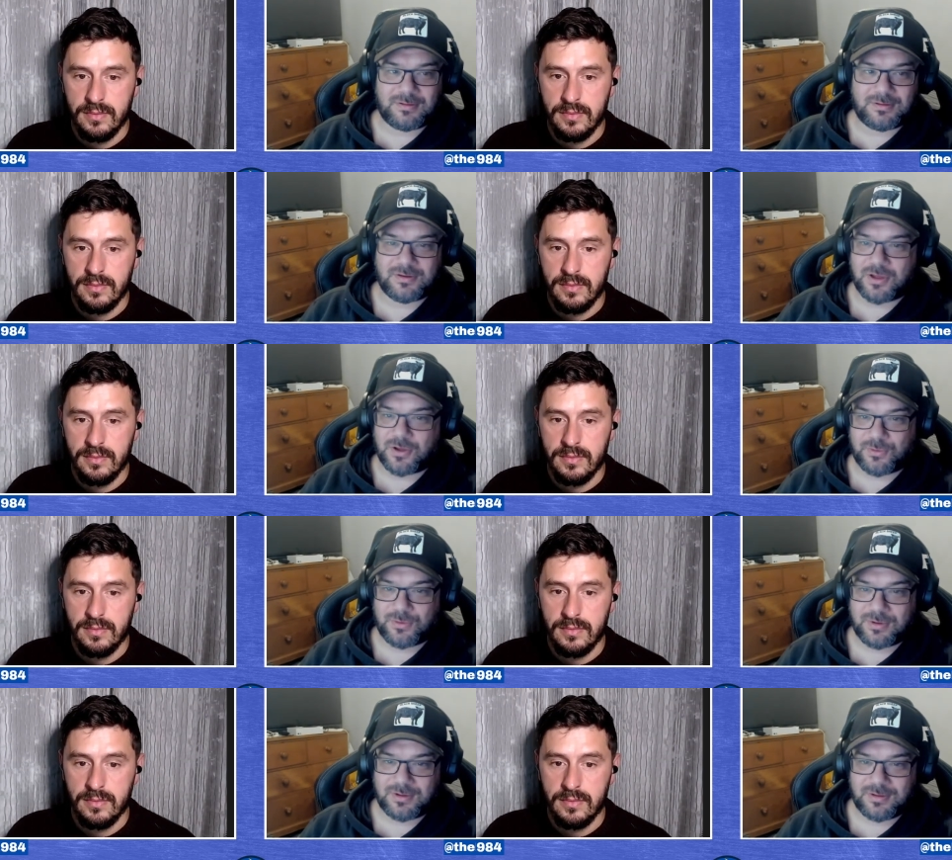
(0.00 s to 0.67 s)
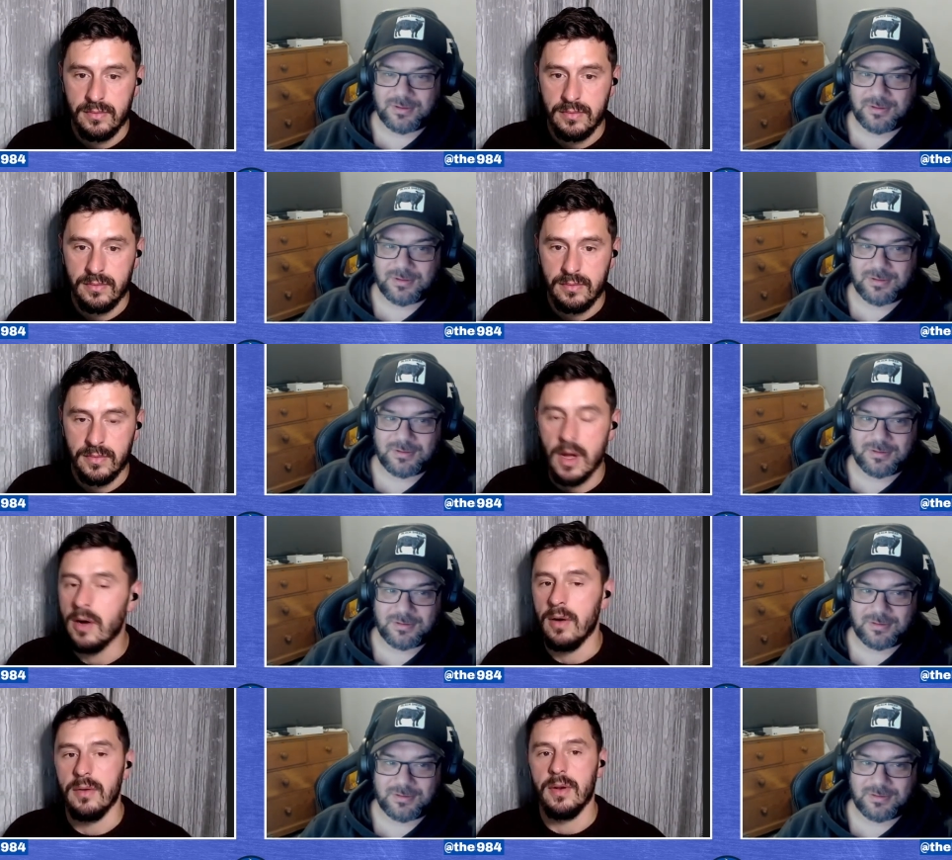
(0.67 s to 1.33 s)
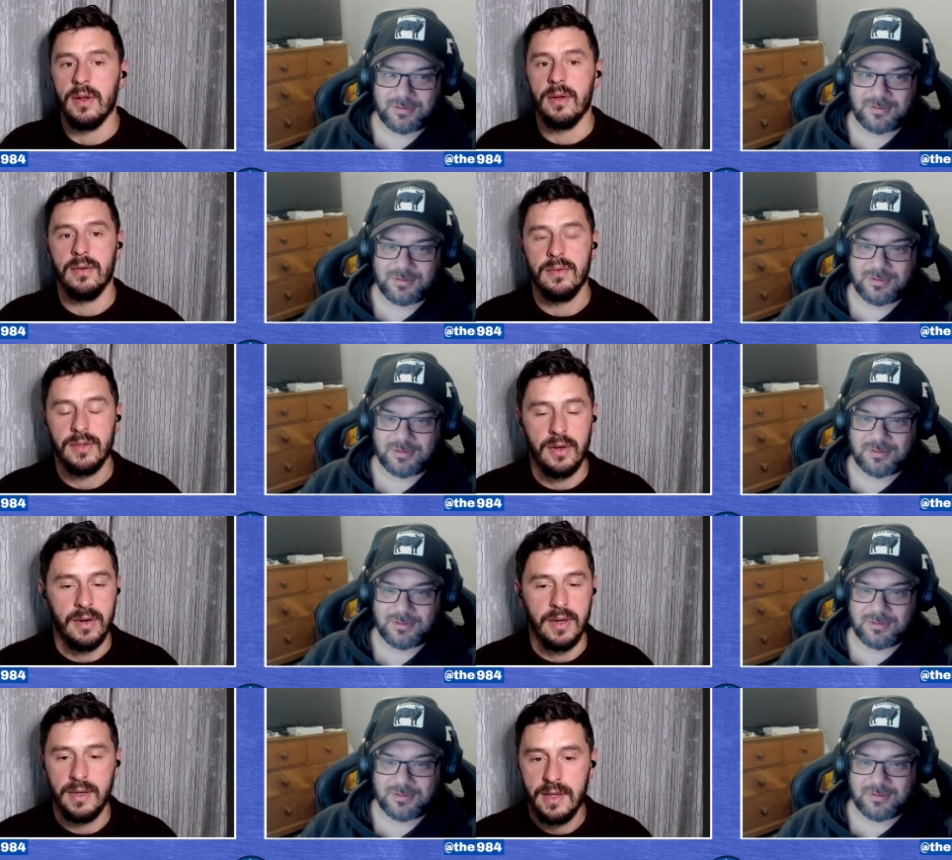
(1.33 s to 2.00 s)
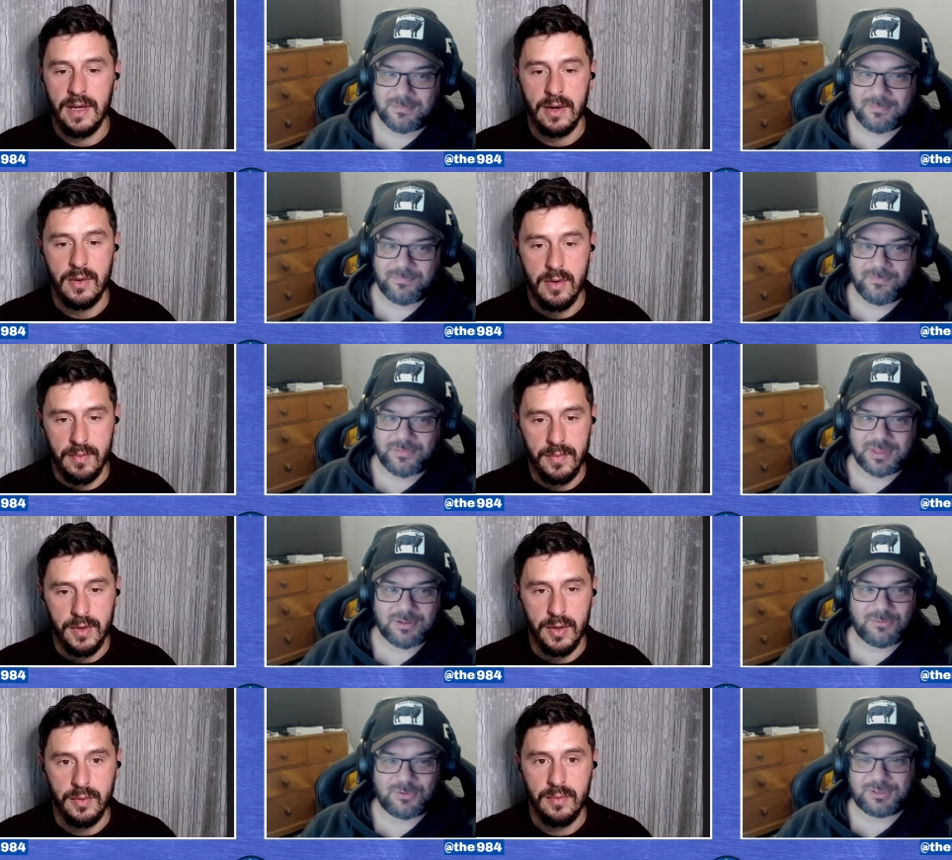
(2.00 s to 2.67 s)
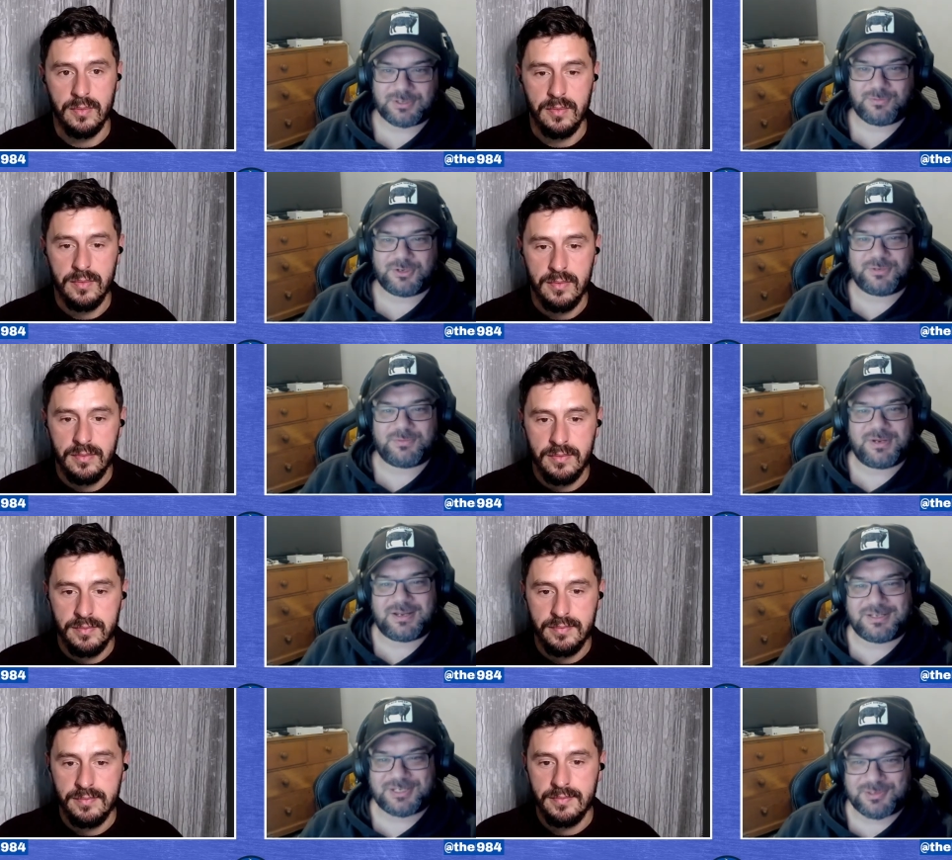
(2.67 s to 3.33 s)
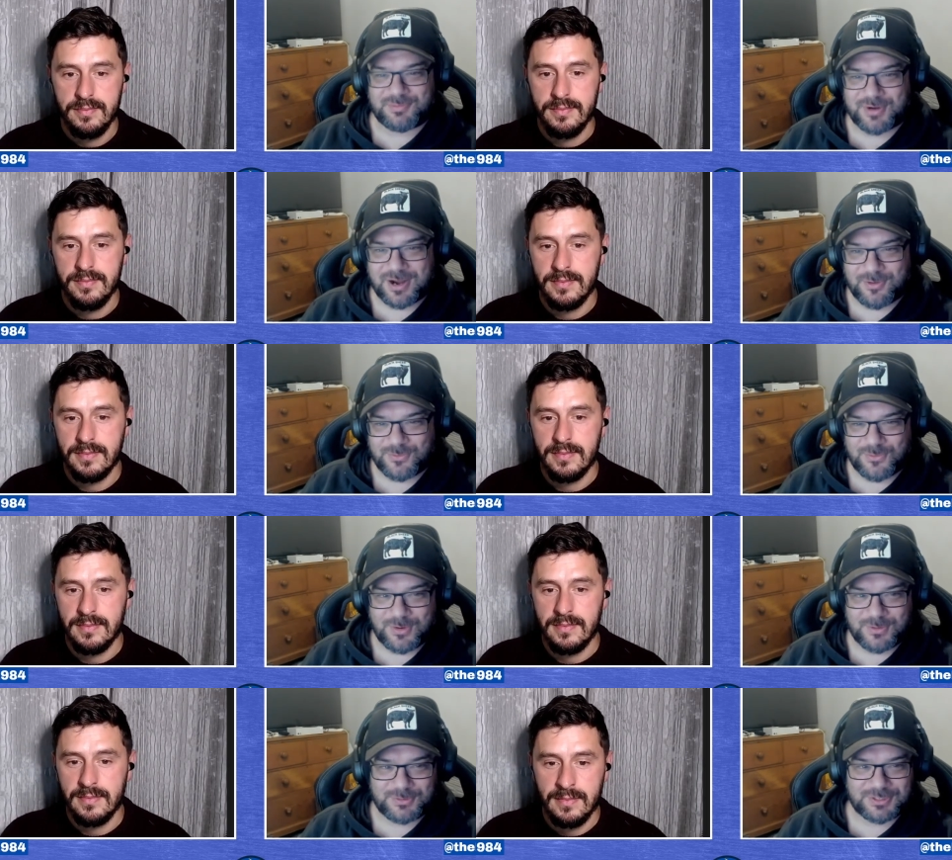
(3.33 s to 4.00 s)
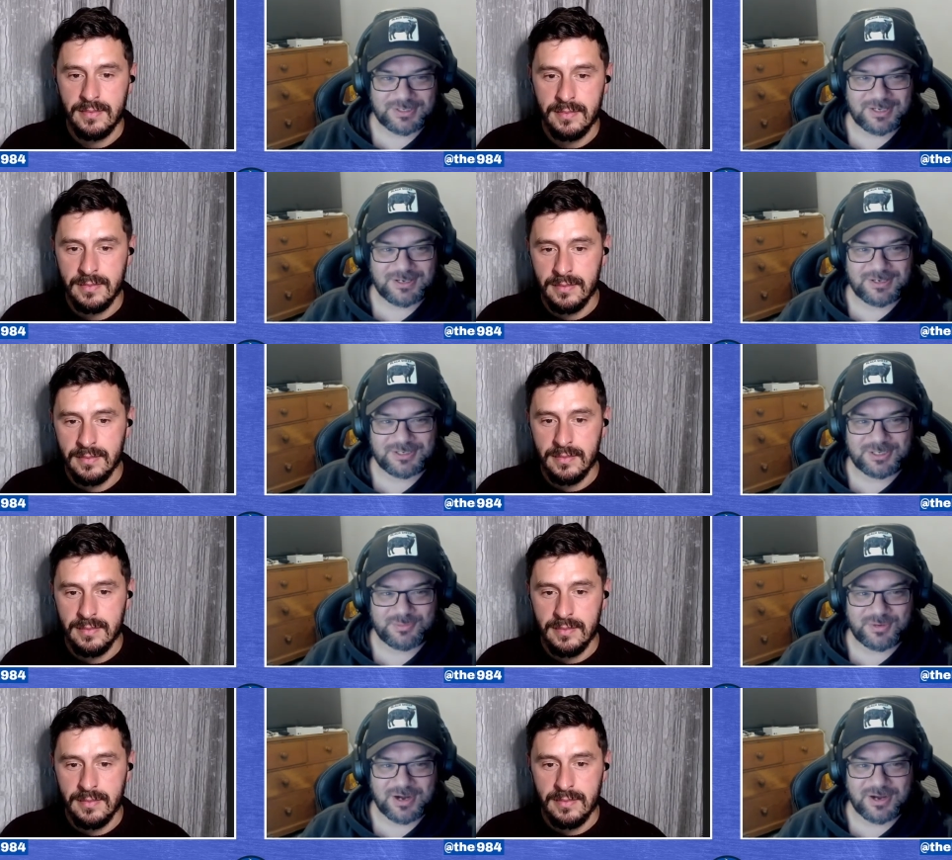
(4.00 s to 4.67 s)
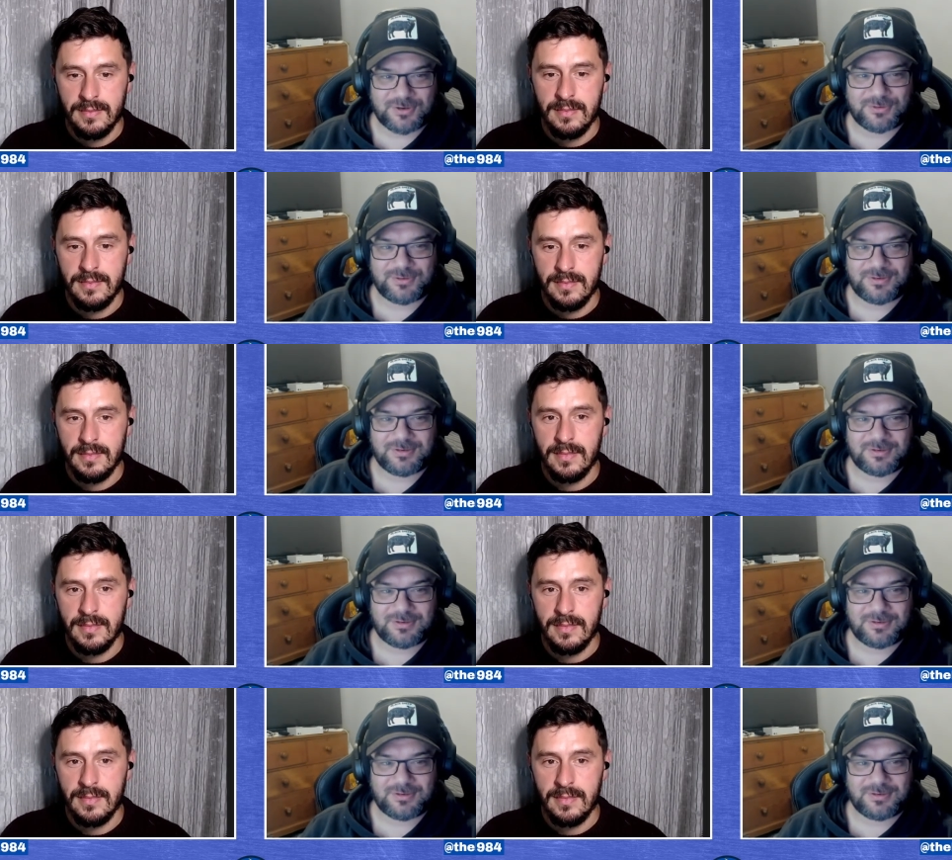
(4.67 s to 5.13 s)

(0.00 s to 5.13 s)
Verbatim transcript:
Speaker 1: No. Oh no, sorry. Yeah, go on. What do you, what do you mean, Izzy Brown? What would you say, Izzy Brown?